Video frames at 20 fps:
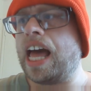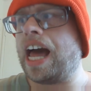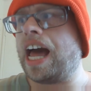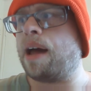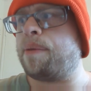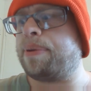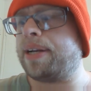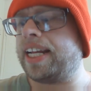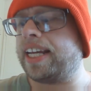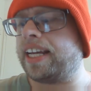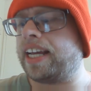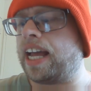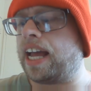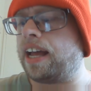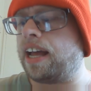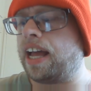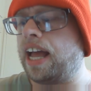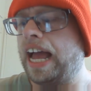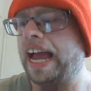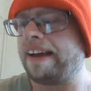
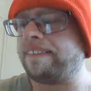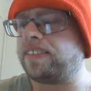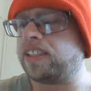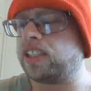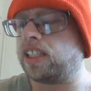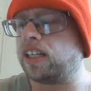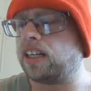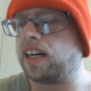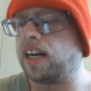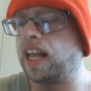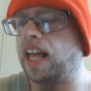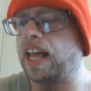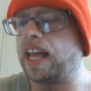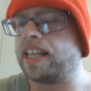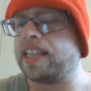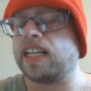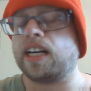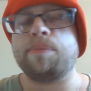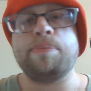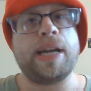
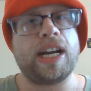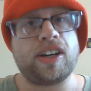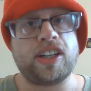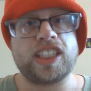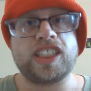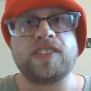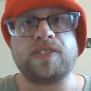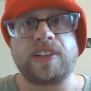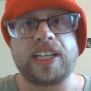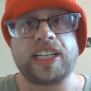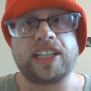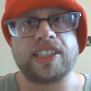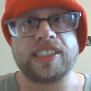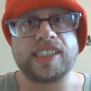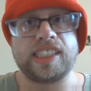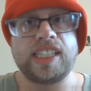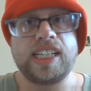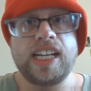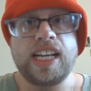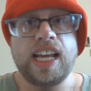after their marriage
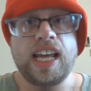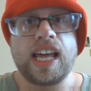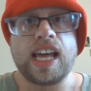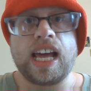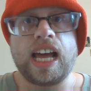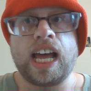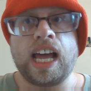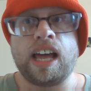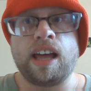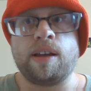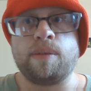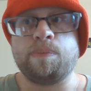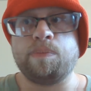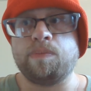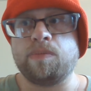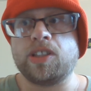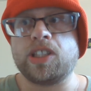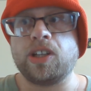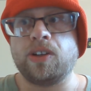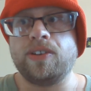failed.
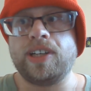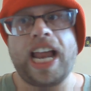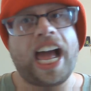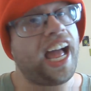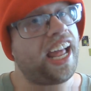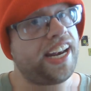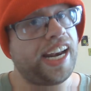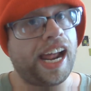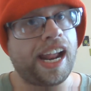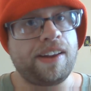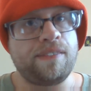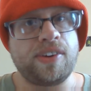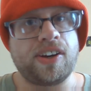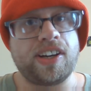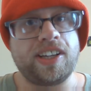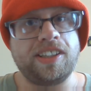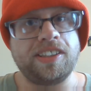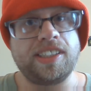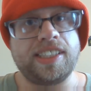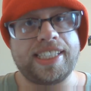So not a
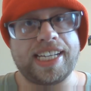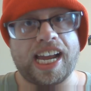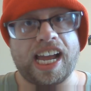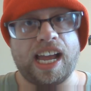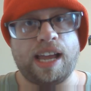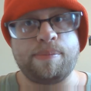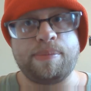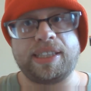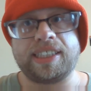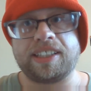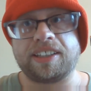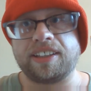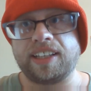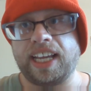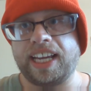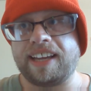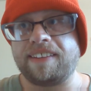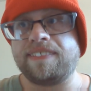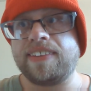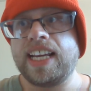very good time in their
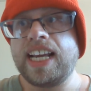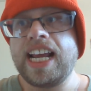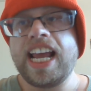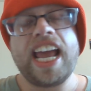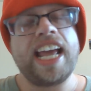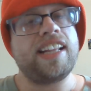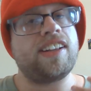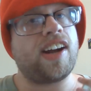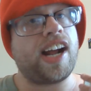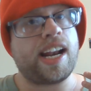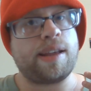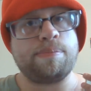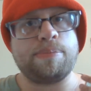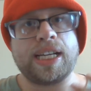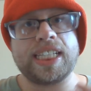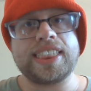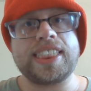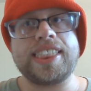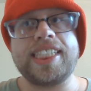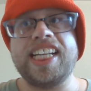life. They're at a
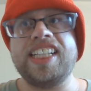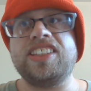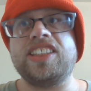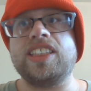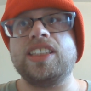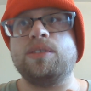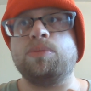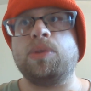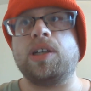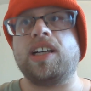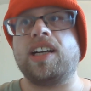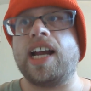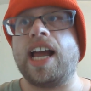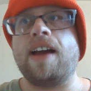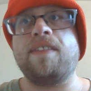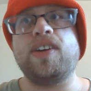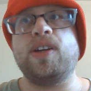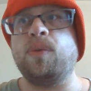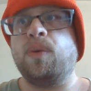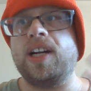bus station where
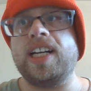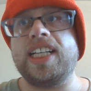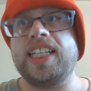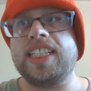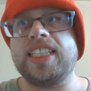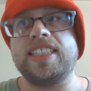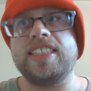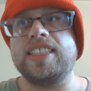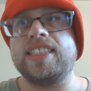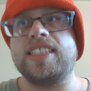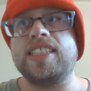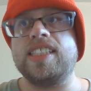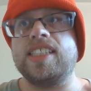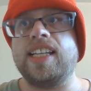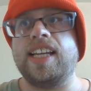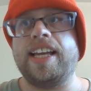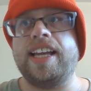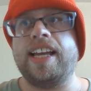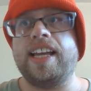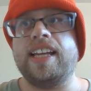everyone is,
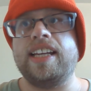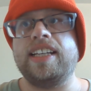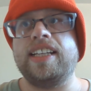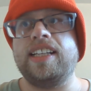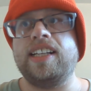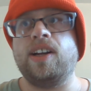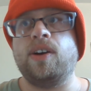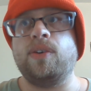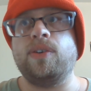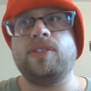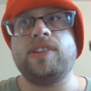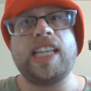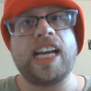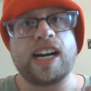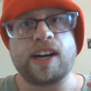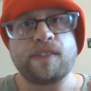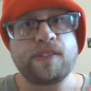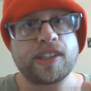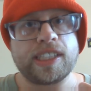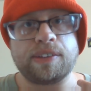
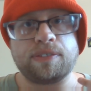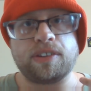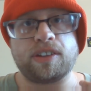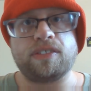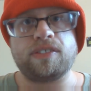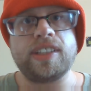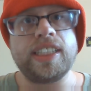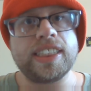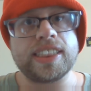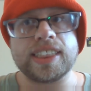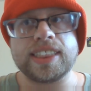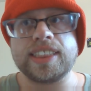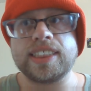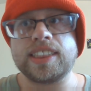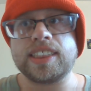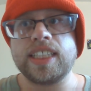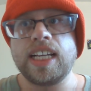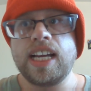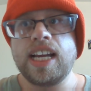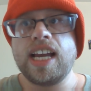there for different
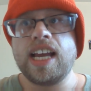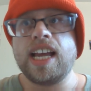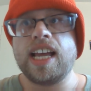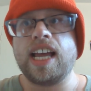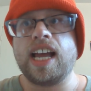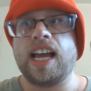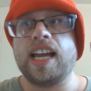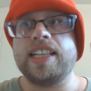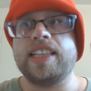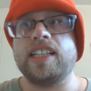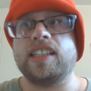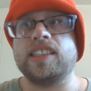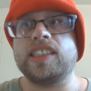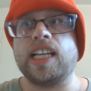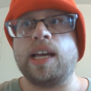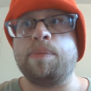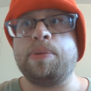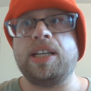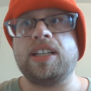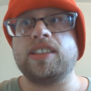reasons. There
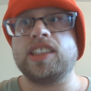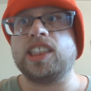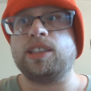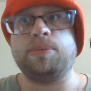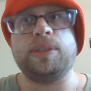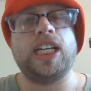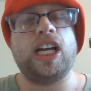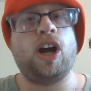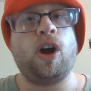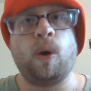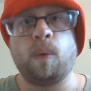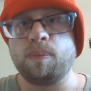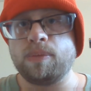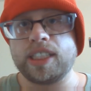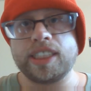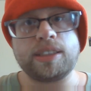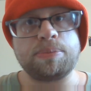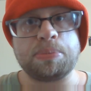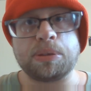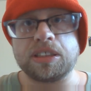appears to be a
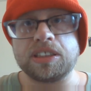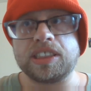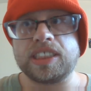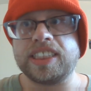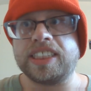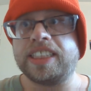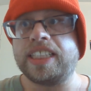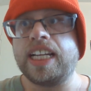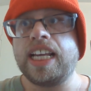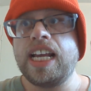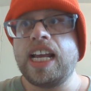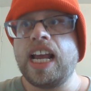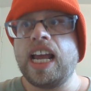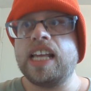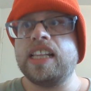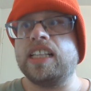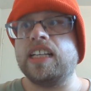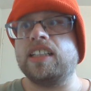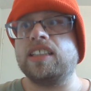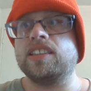homeless person.
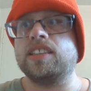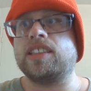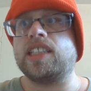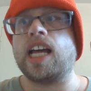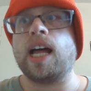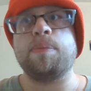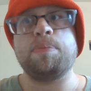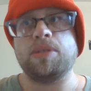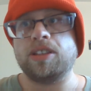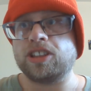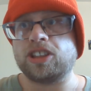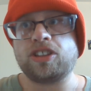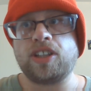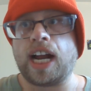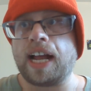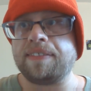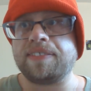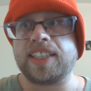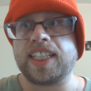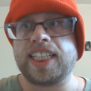There's couples
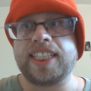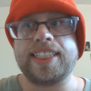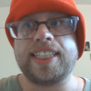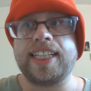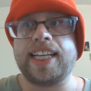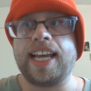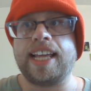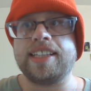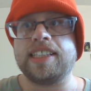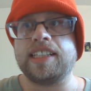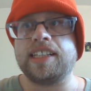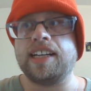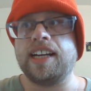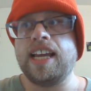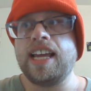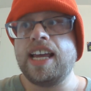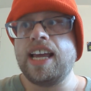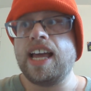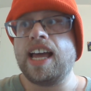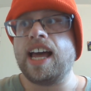traveling together.
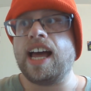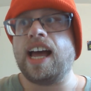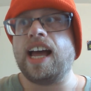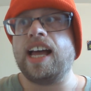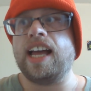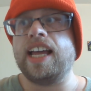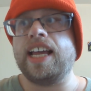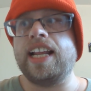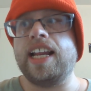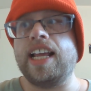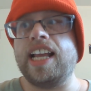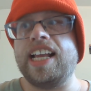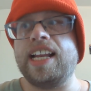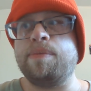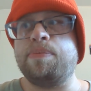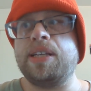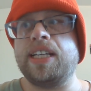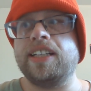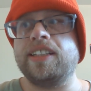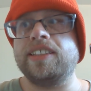It
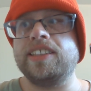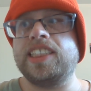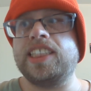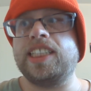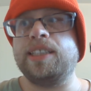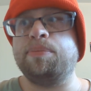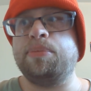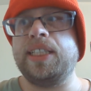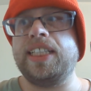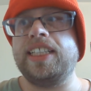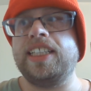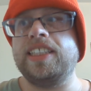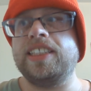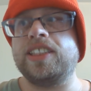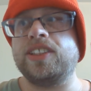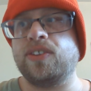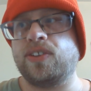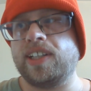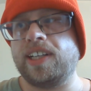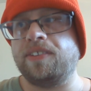appears to be
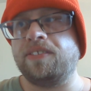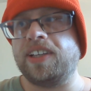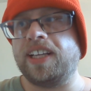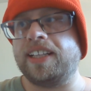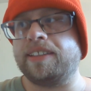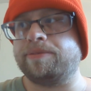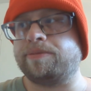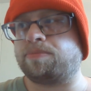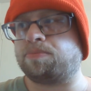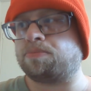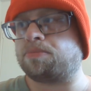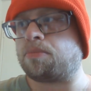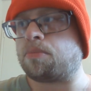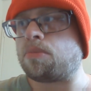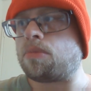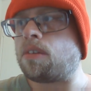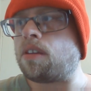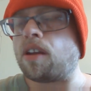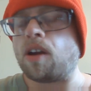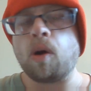sort of a
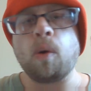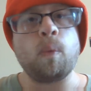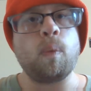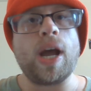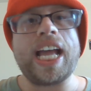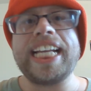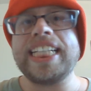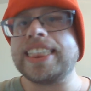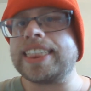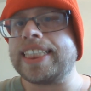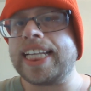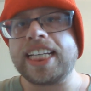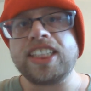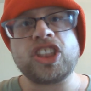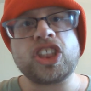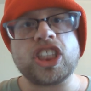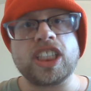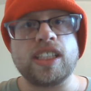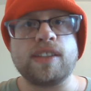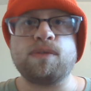way
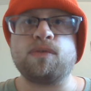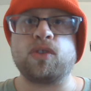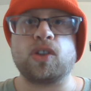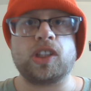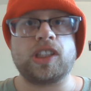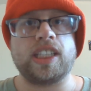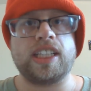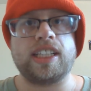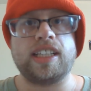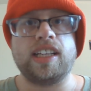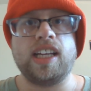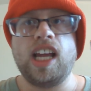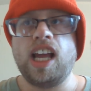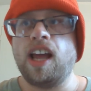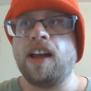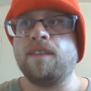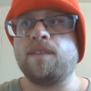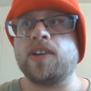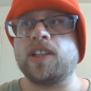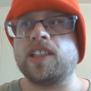station for the
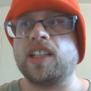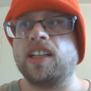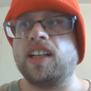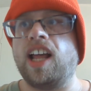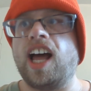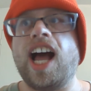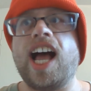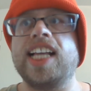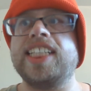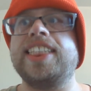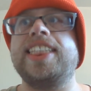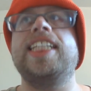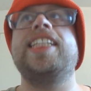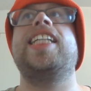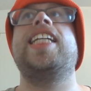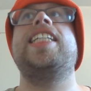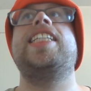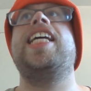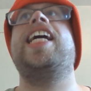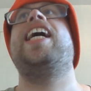lost and
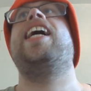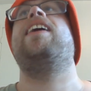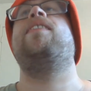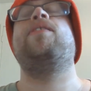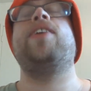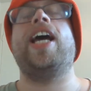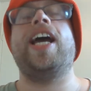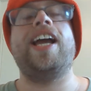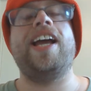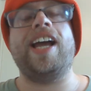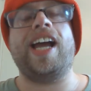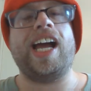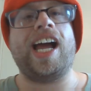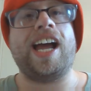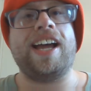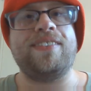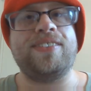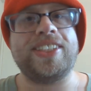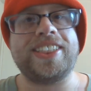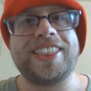the damned,
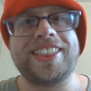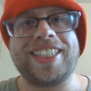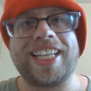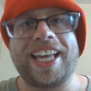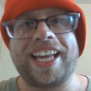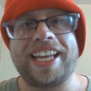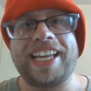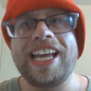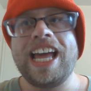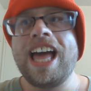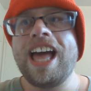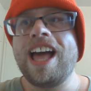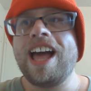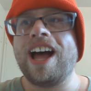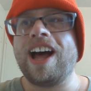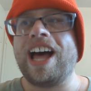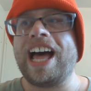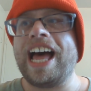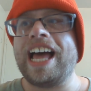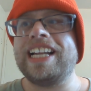I would say,
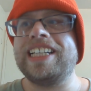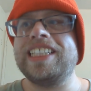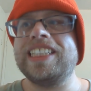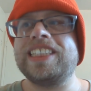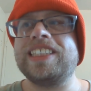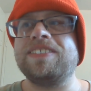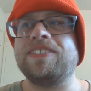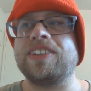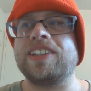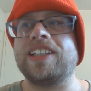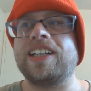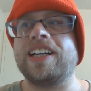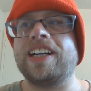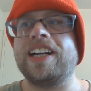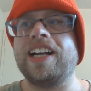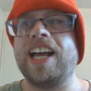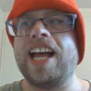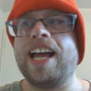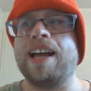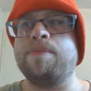just
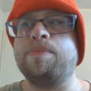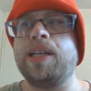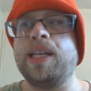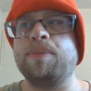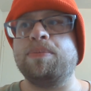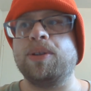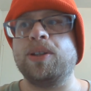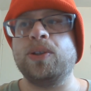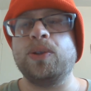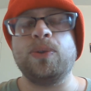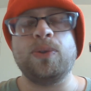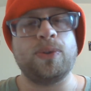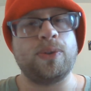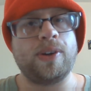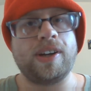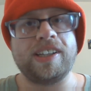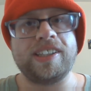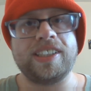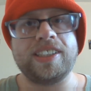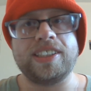for people
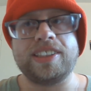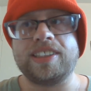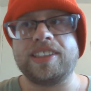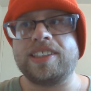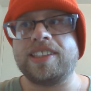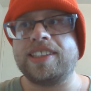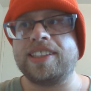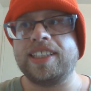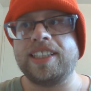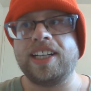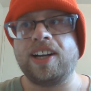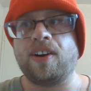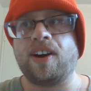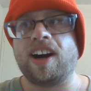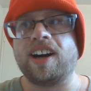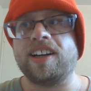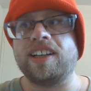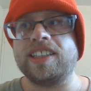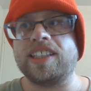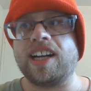who
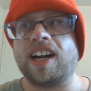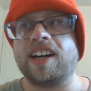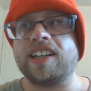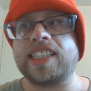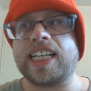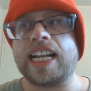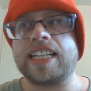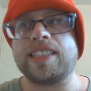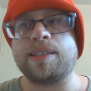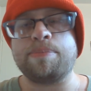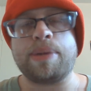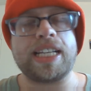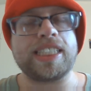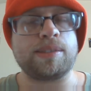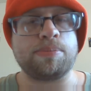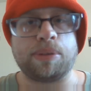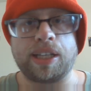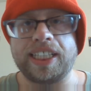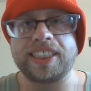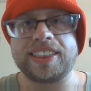aren't at the
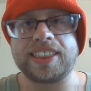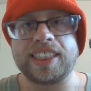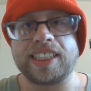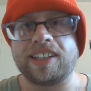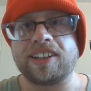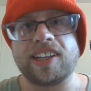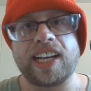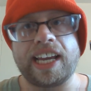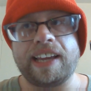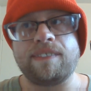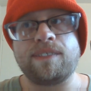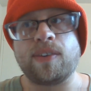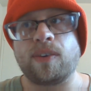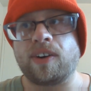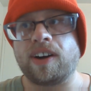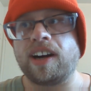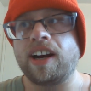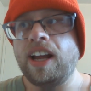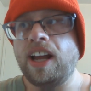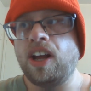best place in their life
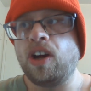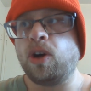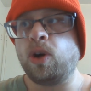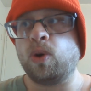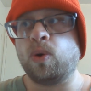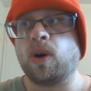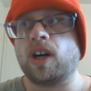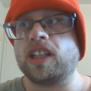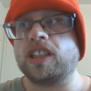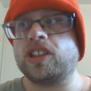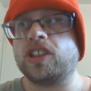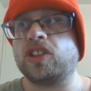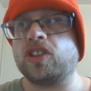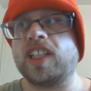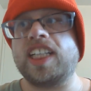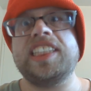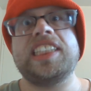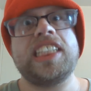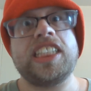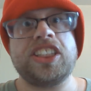or who are
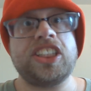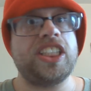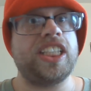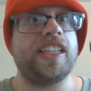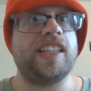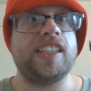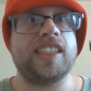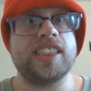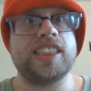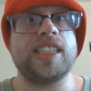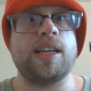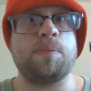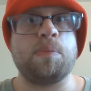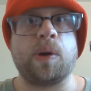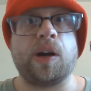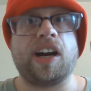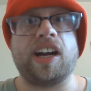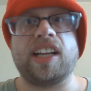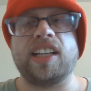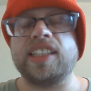transitioning to
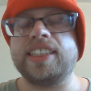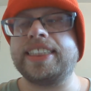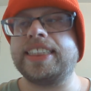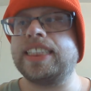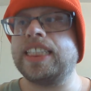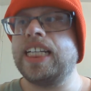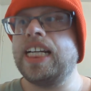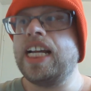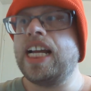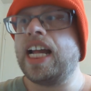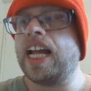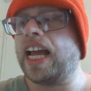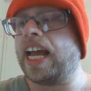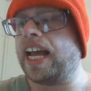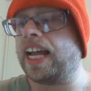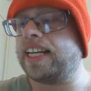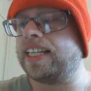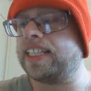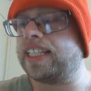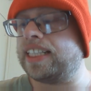somewhere else.
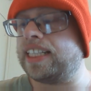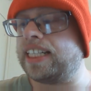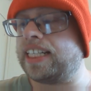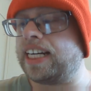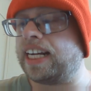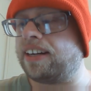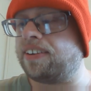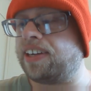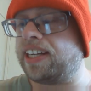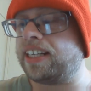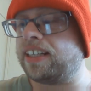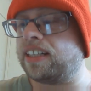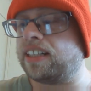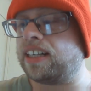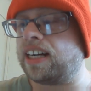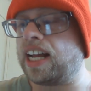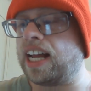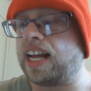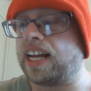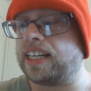And the
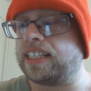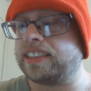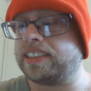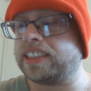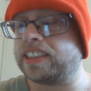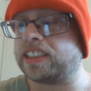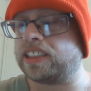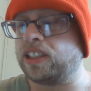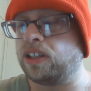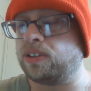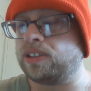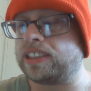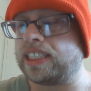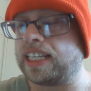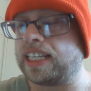narrator just notes